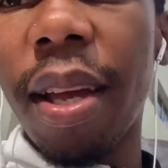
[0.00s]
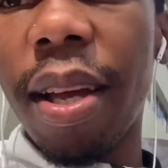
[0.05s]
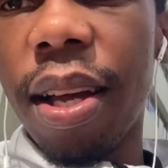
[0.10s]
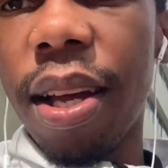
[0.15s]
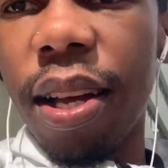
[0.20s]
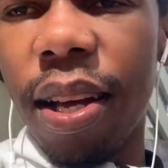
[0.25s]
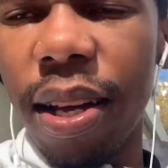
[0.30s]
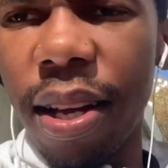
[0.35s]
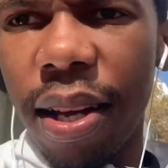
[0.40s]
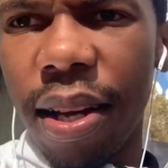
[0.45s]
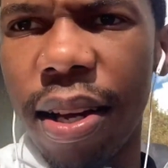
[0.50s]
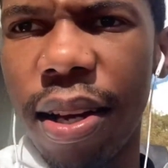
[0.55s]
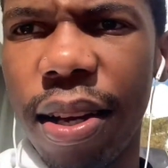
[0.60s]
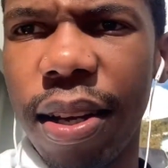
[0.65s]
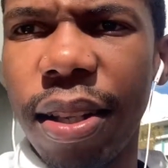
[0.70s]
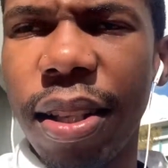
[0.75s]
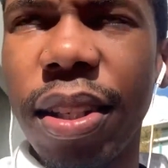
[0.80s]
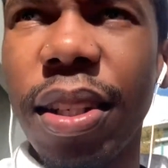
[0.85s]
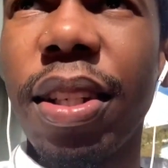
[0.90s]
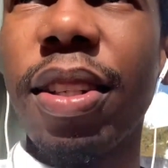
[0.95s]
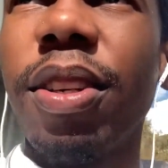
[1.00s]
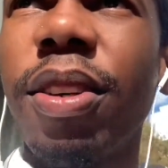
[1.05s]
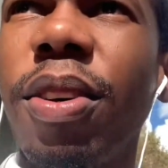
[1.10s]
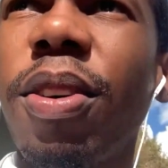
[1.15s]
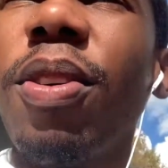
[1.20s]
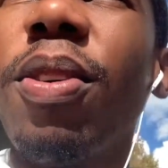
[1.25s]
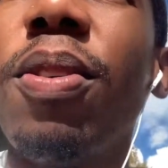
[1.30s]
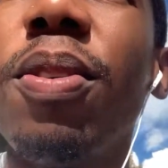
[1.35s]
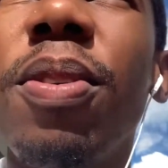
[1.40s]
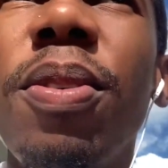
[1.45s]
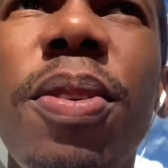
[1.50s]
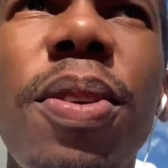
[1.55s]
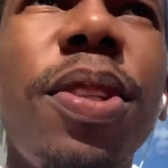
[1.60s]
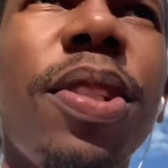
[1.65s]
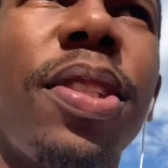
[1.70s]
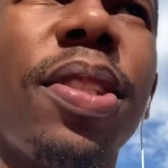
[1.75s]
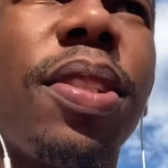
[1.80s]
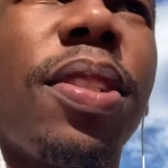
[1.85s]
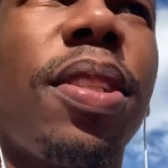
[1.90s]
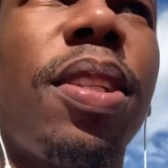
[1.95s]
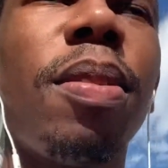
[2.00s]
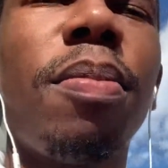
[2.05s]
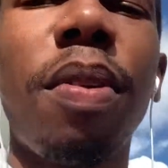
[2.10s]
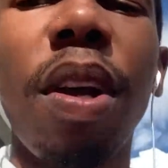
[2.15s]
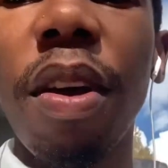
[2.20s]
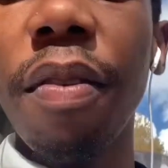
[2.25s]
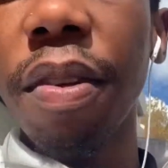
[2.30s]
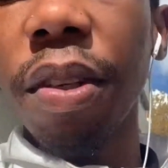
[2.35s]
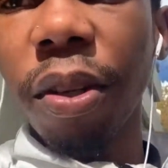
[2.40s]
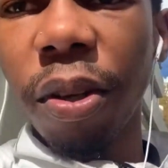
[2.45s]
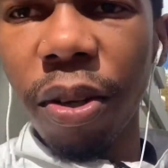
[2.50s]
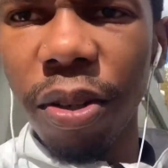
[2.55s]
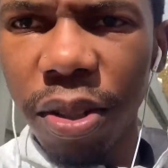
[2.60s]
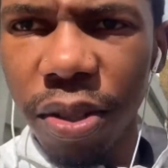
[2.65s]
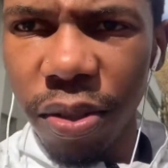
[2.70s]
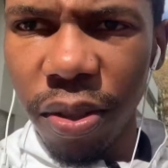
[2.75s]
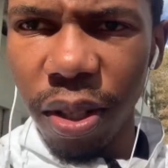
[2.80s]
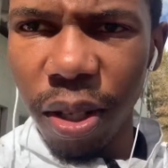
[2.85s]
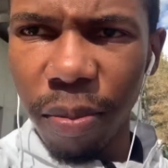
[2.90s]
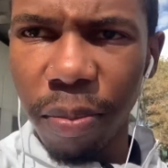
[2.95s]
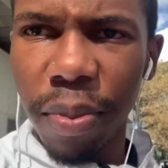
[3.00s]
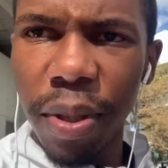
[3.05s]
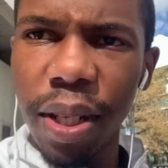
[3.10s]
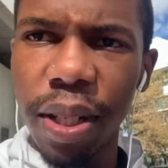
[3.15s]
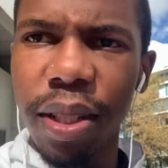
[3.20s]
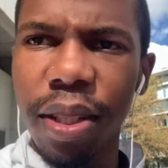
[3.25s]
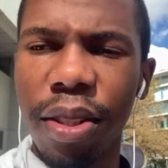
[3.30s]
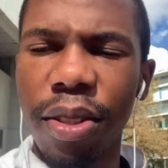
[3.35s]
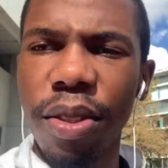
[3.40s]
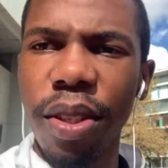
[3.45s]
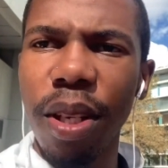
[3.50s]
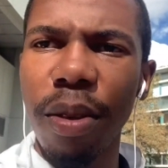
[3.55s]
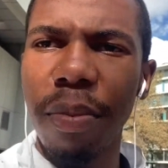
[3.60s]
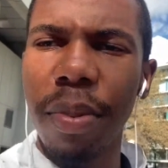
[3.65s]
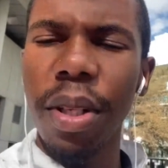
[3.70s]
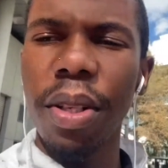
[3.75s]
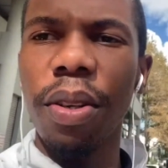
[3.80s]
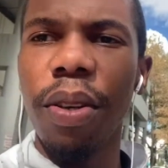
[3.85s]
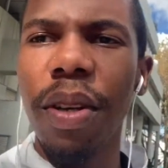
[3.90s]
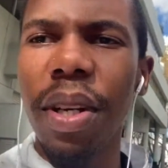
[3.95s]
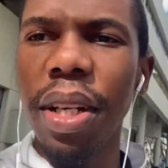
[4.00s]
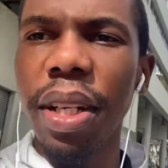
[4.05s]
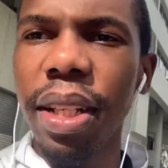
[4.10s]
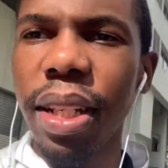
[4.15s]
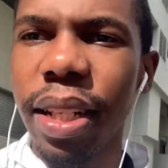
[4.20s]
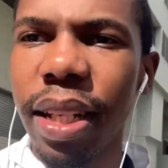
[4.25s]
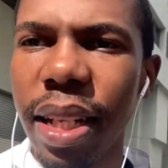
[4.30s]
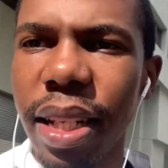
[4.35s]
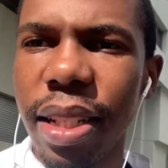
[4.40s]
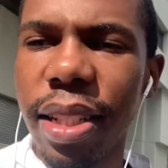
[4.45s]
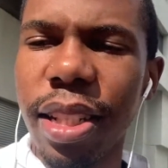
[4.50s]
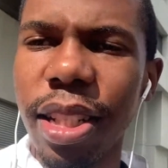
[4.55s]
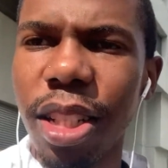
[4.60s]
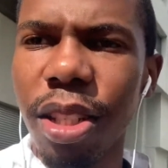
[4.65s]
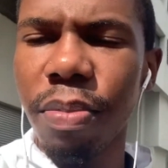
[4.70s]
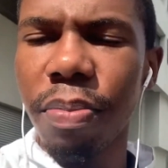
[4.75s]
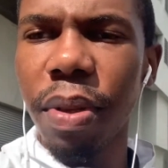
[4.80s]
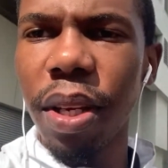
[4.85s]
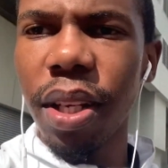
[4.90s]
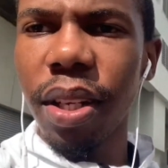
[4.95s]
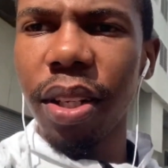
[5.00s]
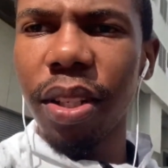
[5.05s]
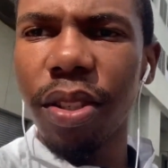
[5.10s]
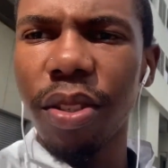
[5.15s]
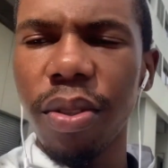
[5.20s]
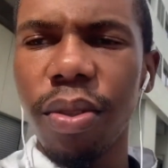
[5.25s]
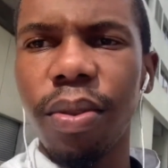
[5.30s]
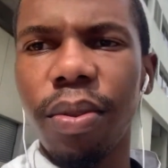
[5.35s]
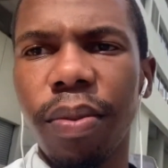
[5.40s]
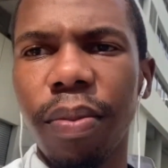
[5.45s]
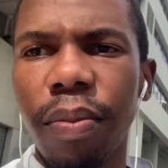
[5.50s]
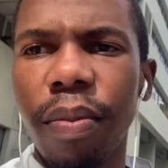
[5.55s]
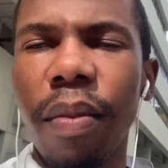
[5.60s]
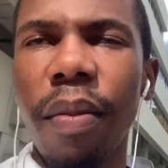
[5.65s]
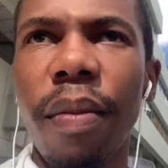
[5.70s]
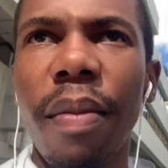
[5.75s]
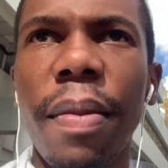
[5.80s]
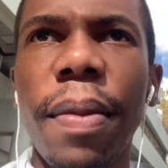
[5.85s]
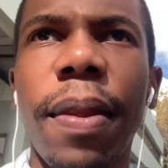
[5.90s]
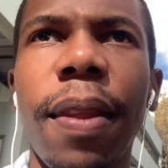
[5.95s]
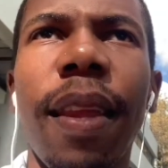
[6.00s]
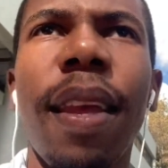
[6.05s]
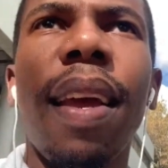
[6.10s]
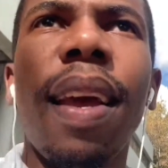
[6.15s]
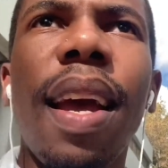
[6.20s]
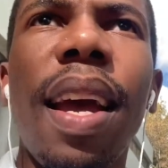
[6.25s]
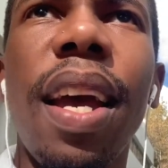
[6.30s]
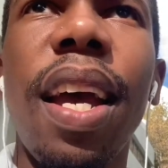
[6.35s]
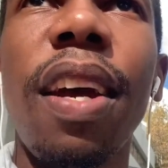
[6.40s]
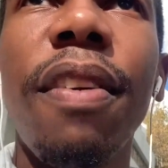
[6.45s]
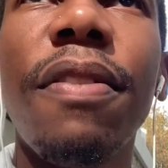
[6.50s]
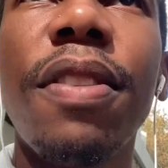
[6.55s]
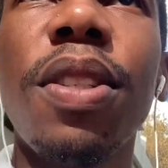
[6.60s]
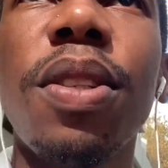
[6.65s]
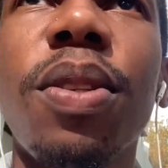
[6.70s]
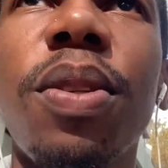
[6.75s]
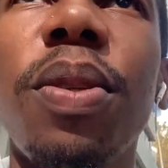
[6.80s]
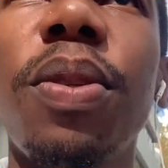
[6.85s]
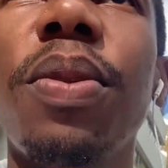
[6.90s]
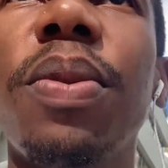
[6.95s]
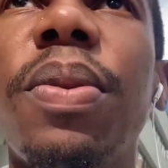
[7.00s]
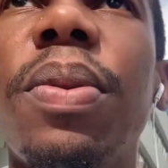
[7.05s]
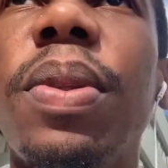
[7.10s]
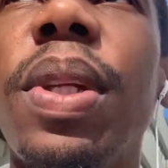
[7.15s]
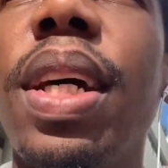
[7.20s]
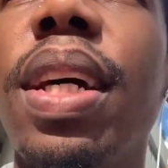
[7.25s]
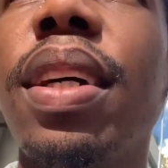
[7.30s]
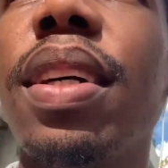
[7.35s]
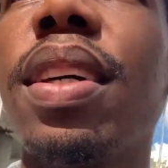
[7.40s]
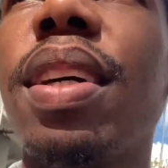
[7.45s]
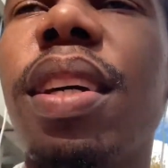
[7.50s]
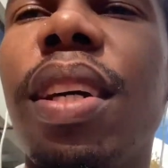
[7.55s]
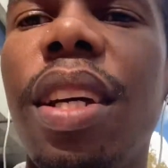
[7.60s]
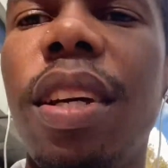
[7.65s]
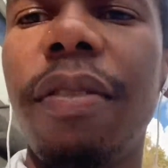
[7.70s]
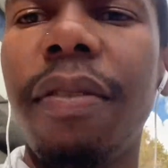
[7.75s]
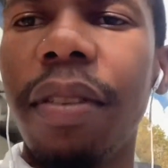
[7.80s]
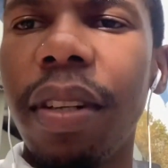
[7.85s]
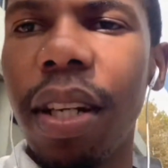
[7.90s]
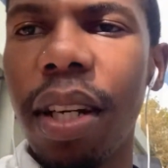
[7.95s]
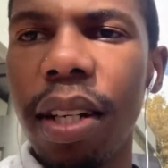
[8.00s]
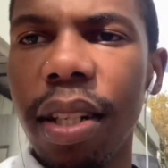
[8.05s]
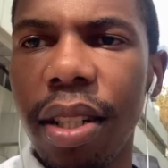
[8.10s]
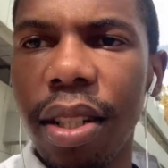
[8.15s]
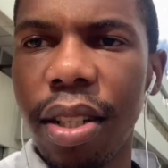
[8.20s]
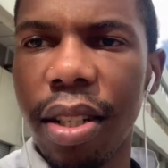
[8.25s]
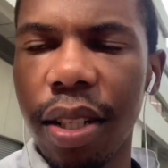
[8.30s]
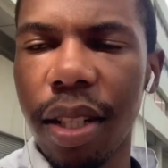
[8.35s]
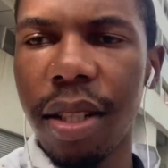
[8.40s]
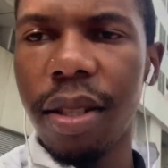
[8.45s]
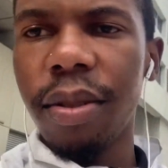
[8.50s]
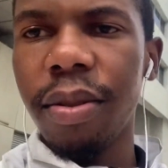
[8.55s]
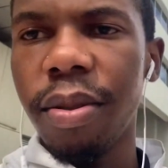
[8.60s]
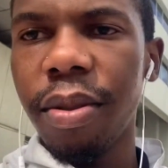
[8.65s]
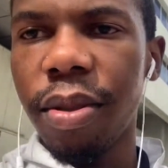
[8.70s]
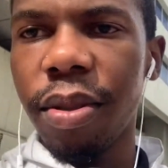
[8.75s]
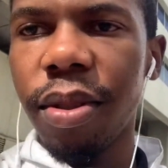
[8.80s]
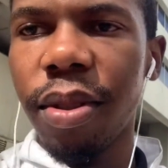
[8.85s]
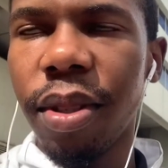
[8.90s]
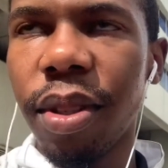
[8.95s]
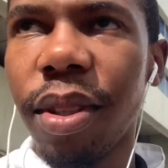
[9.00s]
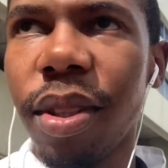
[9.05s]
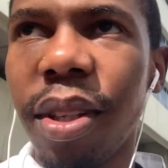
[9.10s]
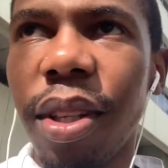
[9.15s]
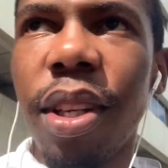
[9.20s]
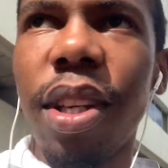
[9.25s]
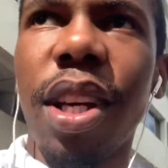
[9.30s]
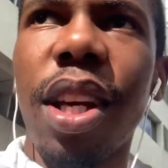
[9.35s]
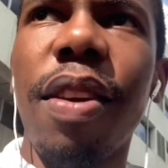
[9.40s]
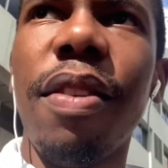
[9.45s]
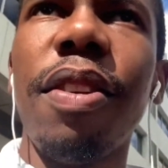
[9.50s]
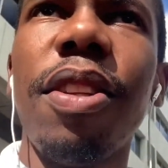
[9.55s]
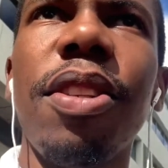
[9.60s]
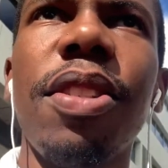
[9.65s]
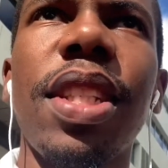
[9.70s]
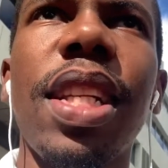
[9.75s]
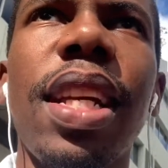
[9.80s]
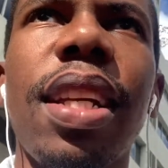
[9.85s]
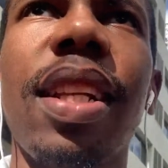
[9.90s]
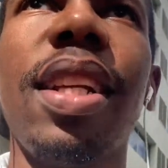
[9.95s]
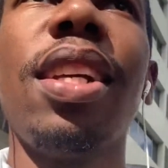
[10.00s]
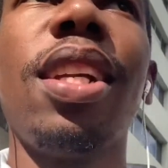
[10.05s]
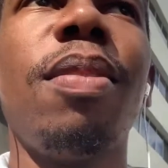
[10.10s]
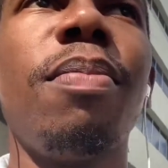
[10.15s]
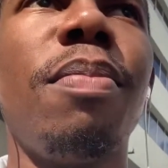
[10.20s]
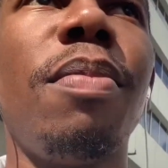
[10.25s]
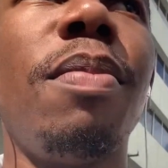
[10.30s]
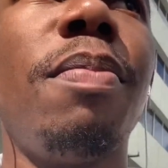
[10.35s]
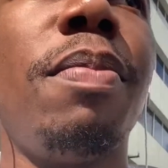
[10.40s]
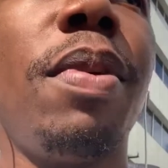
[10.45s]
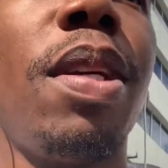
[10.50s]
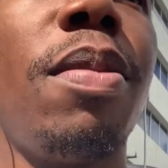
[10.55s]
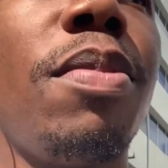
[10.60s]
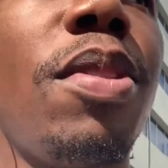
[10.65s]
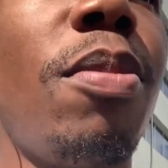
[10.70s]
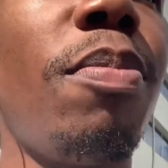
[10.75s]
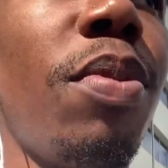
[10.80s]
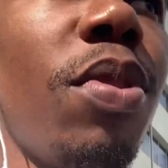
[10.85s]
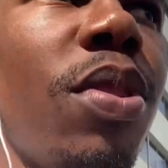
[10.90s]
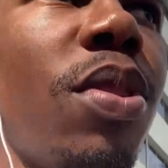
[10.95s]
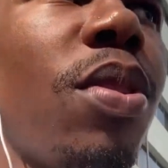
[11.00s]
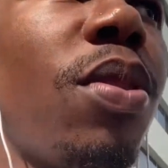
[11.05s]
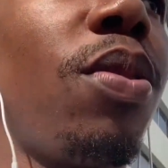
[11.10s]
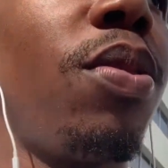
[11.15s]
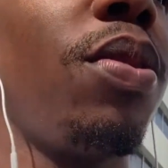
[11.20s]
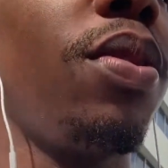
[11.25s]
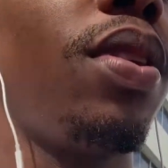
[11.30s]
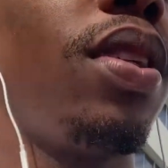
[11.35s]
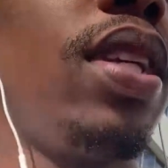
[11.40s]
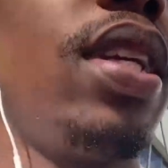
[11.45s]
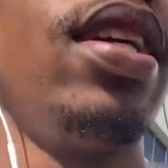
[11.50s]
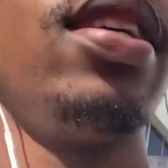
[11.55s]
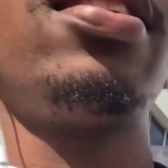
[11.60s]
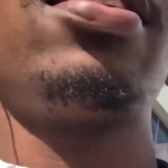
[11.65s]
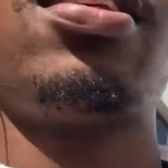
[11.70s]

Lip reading: the private course took a bit longer than I anticipated, so I have to go like have lunch now, even though it's like late. But I'm supposed to go get